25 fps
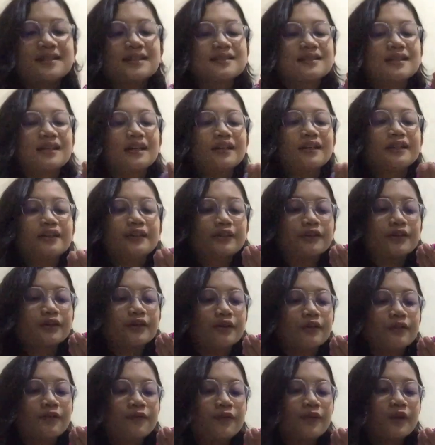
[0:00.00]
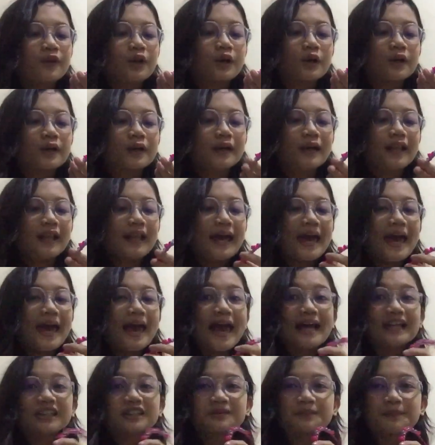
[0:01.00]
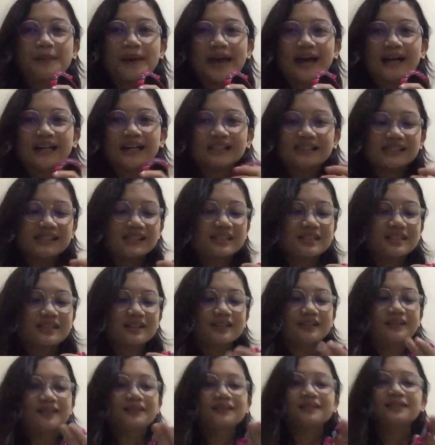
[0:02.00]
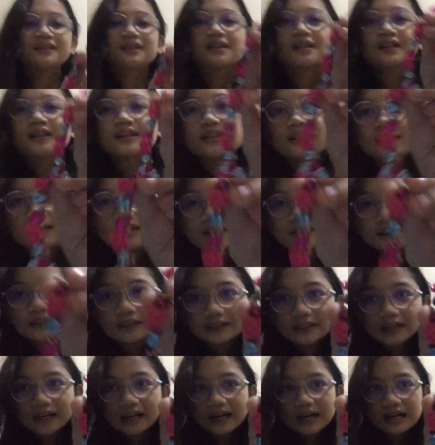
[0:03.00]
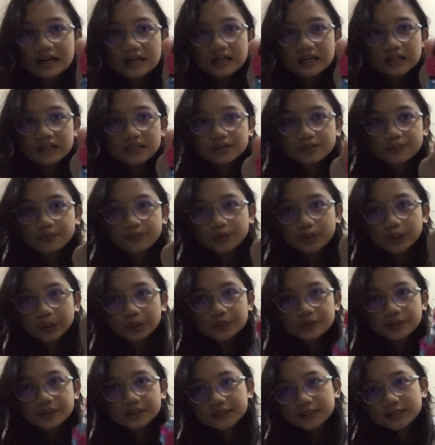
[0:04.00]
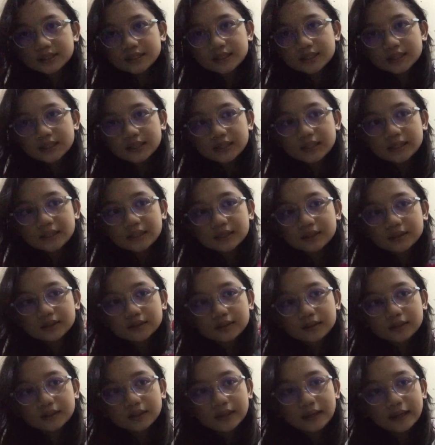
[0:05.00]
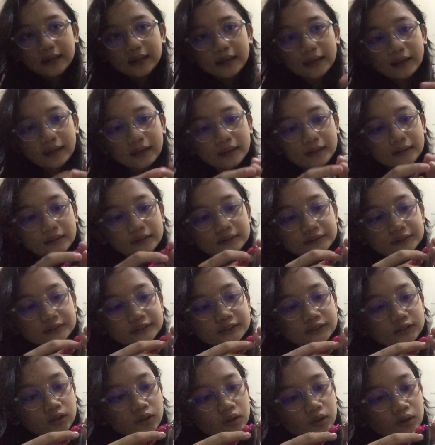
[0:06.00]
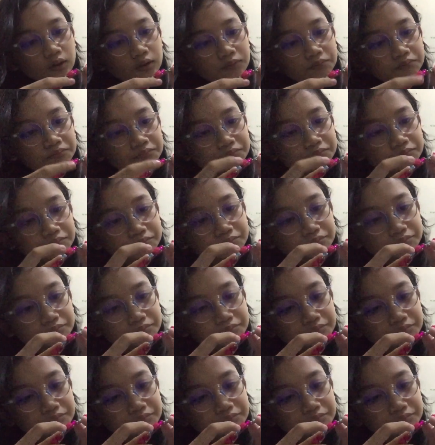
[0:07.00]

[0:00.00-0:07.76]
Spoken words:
is another floral headband. It has roses in it and some